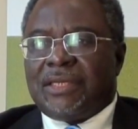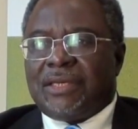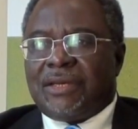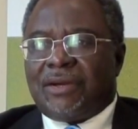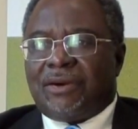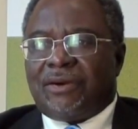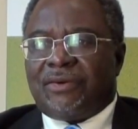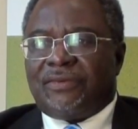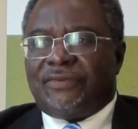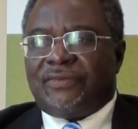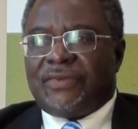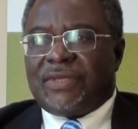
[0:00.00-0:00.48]

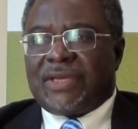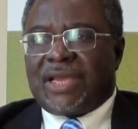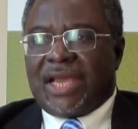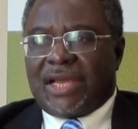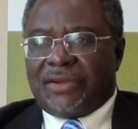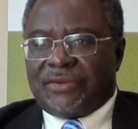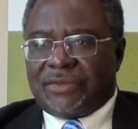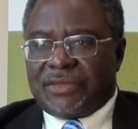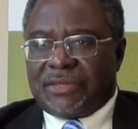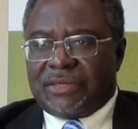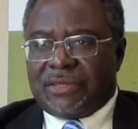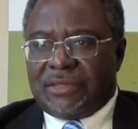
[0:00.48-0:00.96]
of the
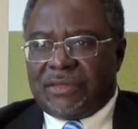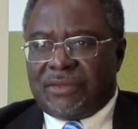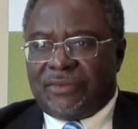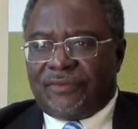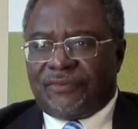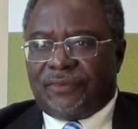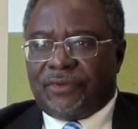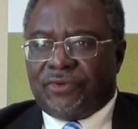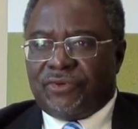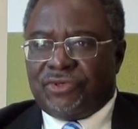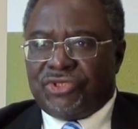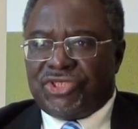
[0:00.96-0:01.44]
Council,
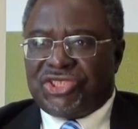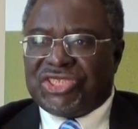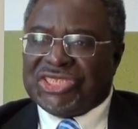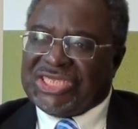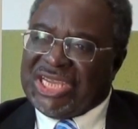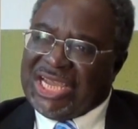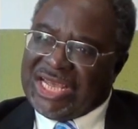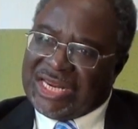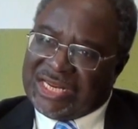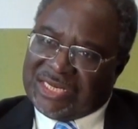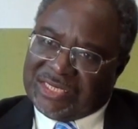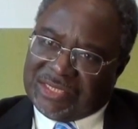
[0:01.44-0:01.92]
for which
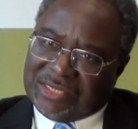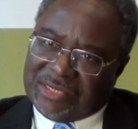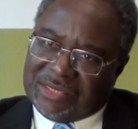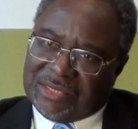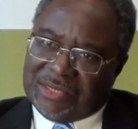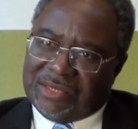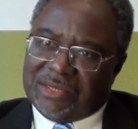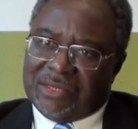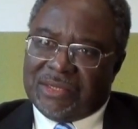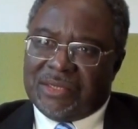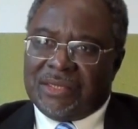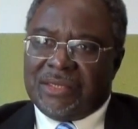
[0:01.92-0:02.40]
currently
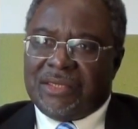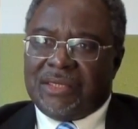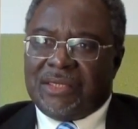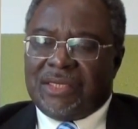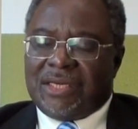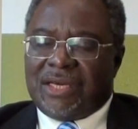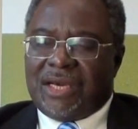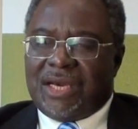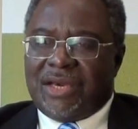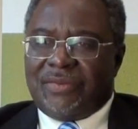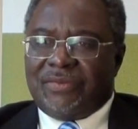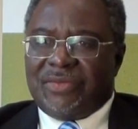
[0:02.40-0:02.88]

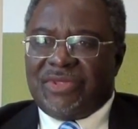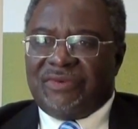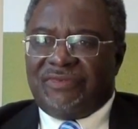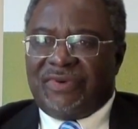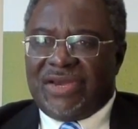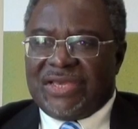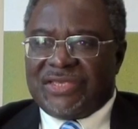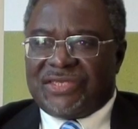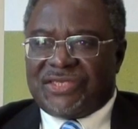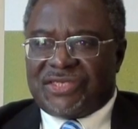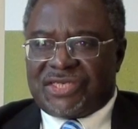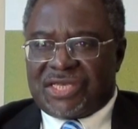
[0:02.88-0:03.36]
I'm the
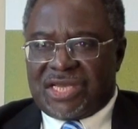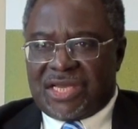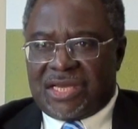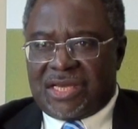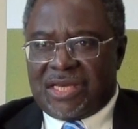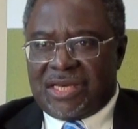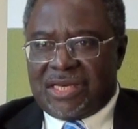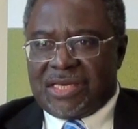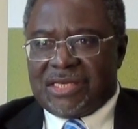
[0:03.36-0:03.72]
vice chair